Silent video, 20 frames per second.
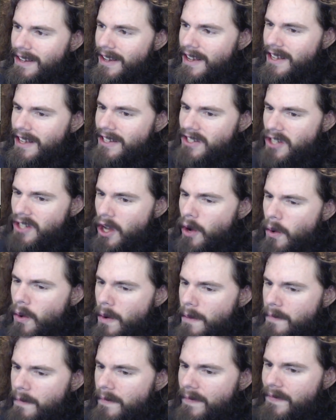So
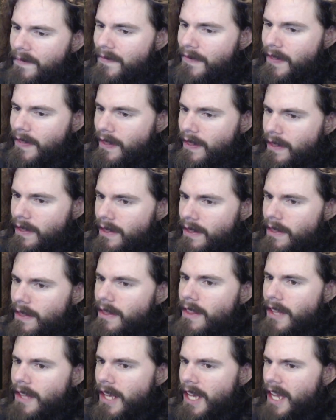
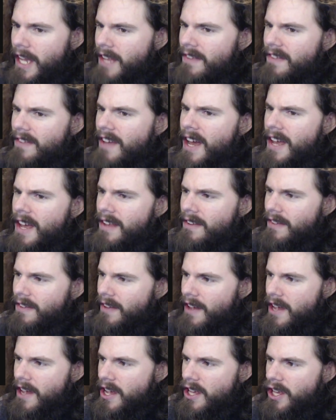it says
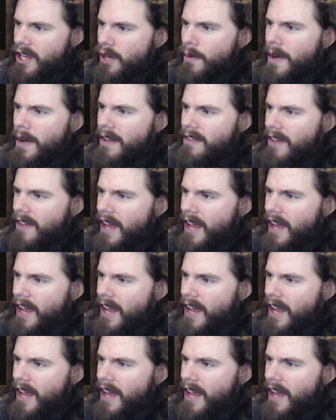U.S.